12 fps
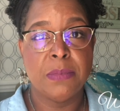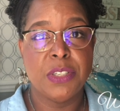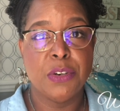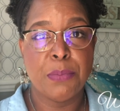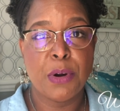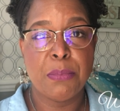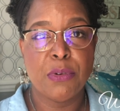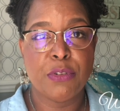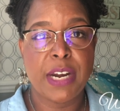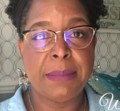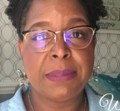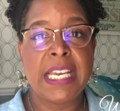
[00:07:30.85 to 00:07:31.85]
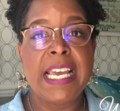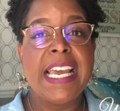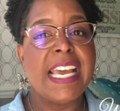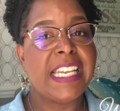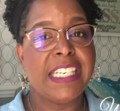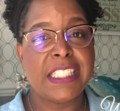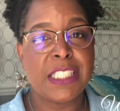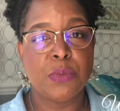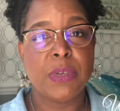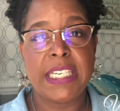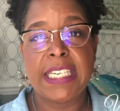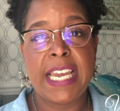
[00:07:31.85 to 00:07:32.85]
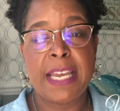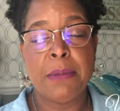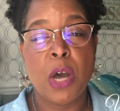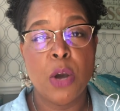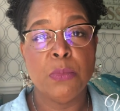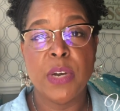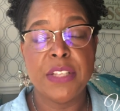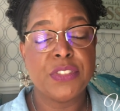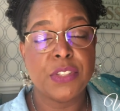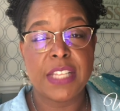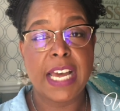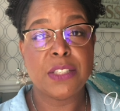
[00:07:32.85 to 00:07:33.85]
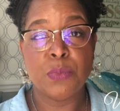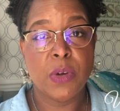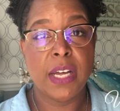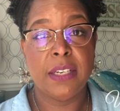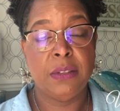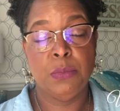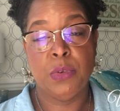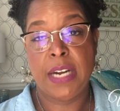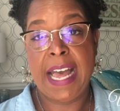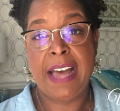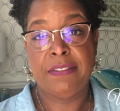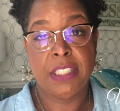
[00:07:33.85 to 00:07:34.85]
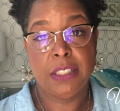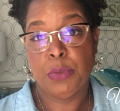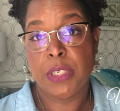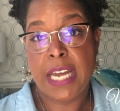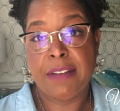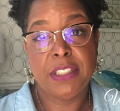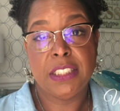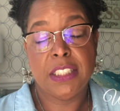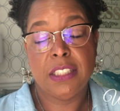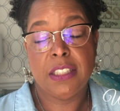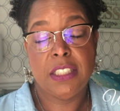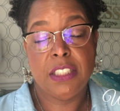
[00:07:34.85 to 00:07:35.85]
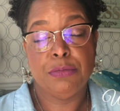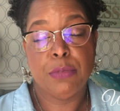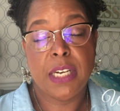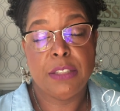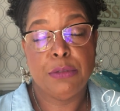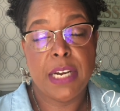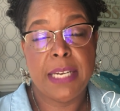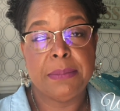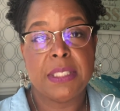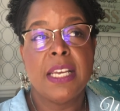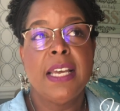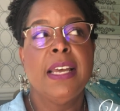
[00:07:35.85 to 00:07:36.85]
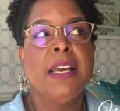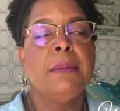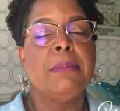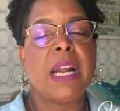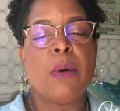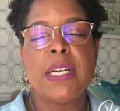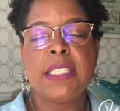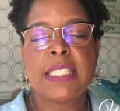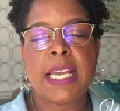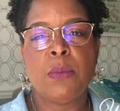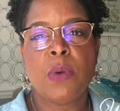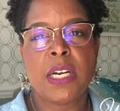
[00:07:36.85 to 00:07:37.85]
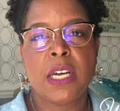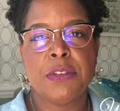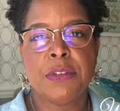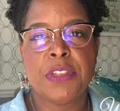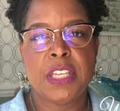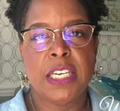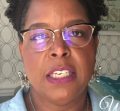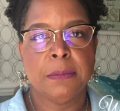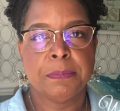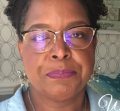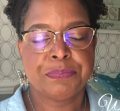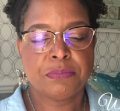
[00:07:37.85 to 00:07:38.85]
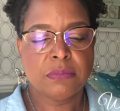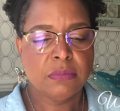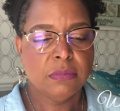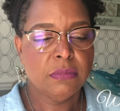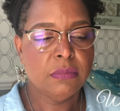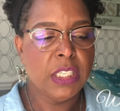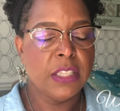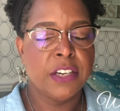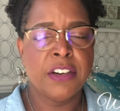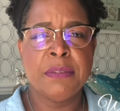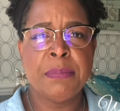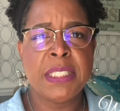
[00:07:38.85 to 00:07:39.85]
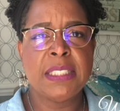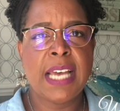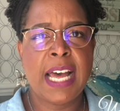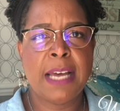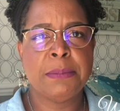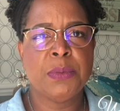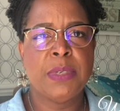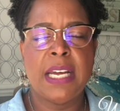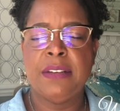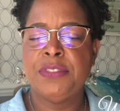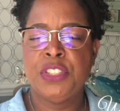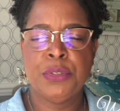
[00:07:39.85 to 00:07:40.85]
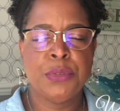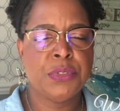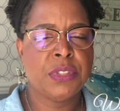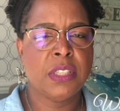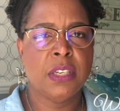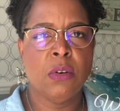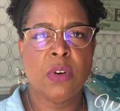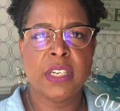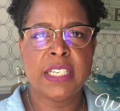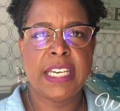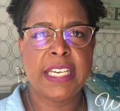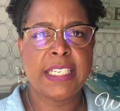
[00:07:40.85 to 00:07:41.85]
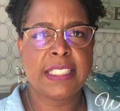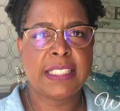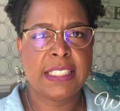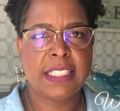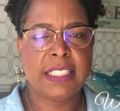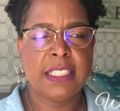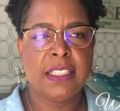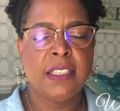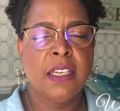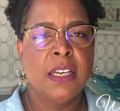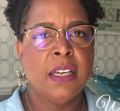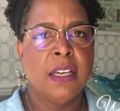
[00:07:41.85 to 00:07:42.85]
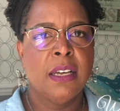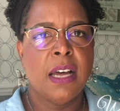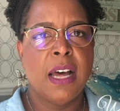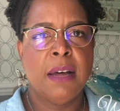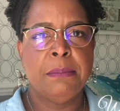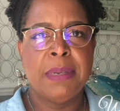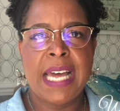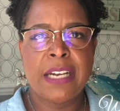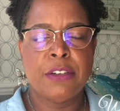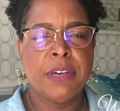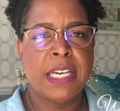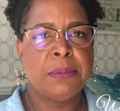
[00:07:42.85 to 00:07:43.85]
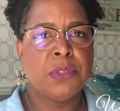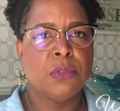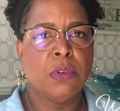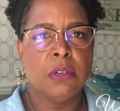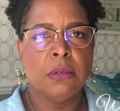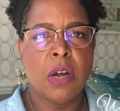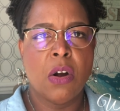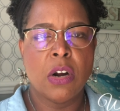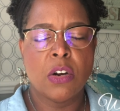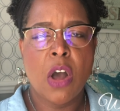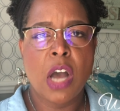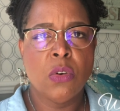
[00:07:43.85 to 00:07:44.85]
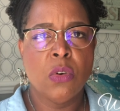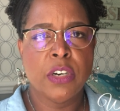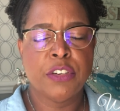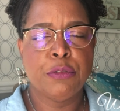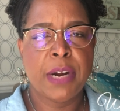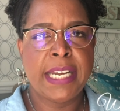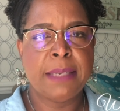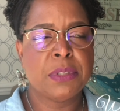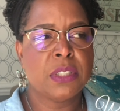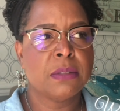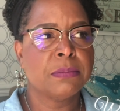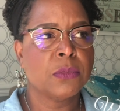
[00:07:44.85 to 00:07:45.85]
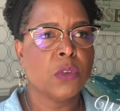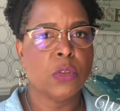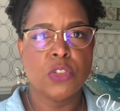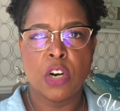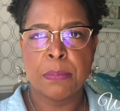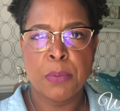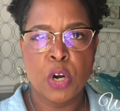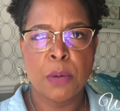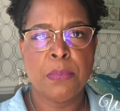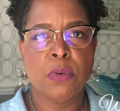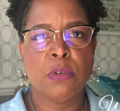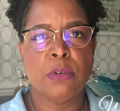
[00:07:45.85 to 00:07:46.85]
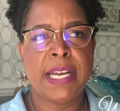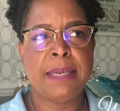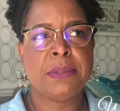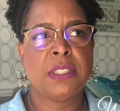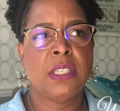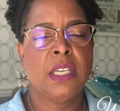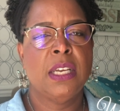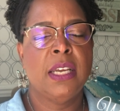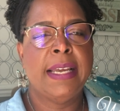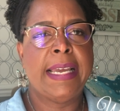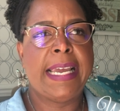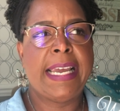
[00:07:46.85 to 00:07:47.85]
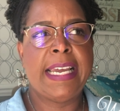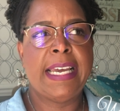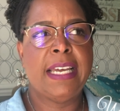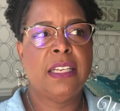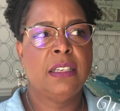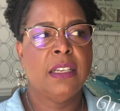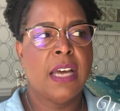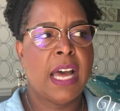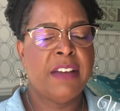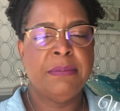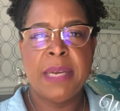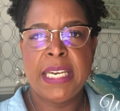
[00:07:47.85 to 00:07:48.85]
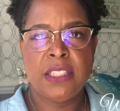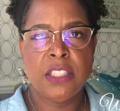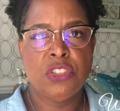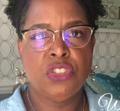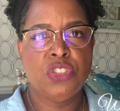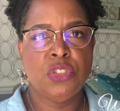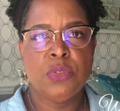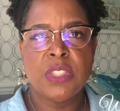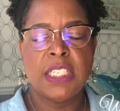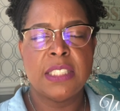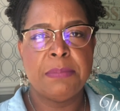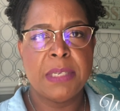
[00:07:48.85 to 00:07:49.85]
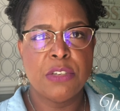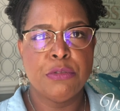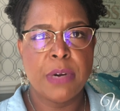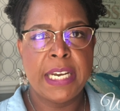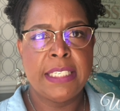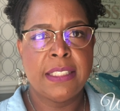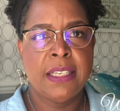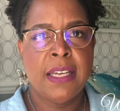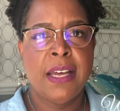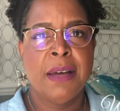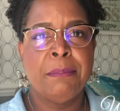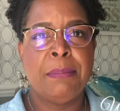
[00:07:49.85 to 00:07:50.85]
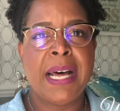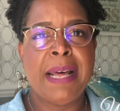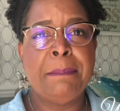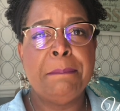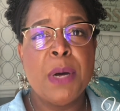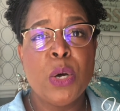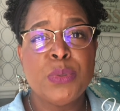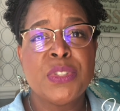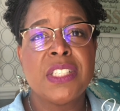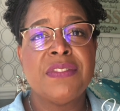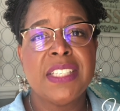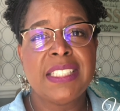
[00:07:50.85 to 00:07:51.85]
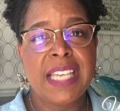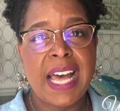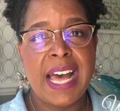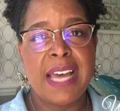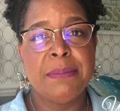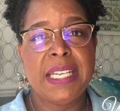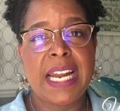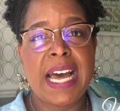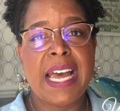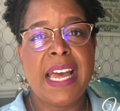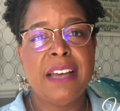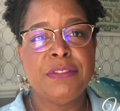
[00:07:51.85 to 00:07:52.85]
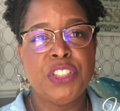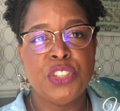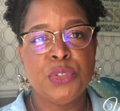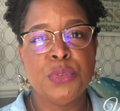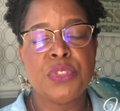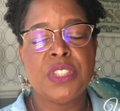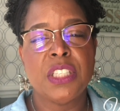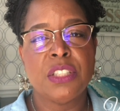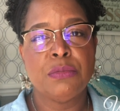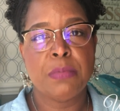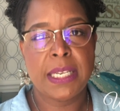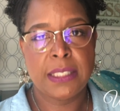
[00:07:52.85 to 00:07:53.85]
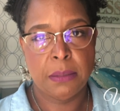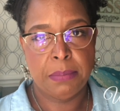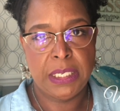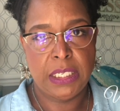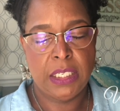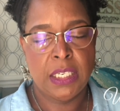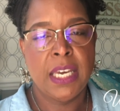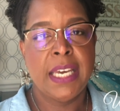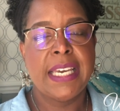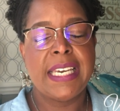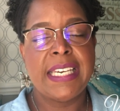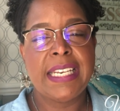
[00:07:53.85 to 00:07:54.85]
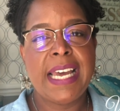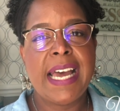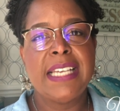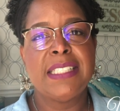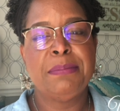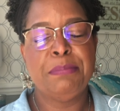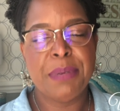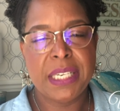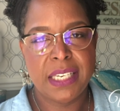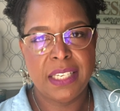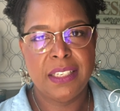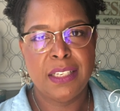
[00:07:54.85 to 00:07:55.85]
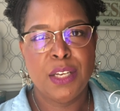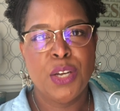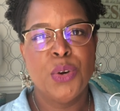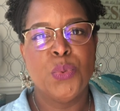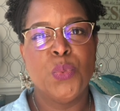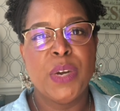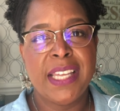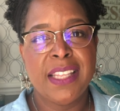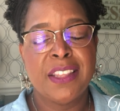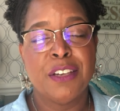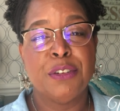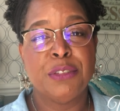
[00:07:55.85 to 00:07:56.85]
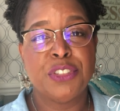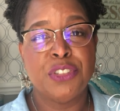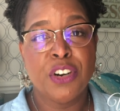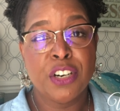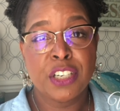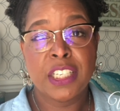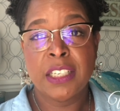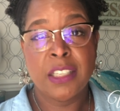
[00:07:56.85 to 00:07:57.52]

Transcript: you know, purple grapes. And this is what he came home with. So that's what we're having. We're having these red grapes. But I want to say one other thing. There have been times when I've used the organic seeded um, black grapes or, or Concord grapes or dark purple grapes, and I've made this juice and it's been great. But most of the time that I have used this recipe, it has been with dark,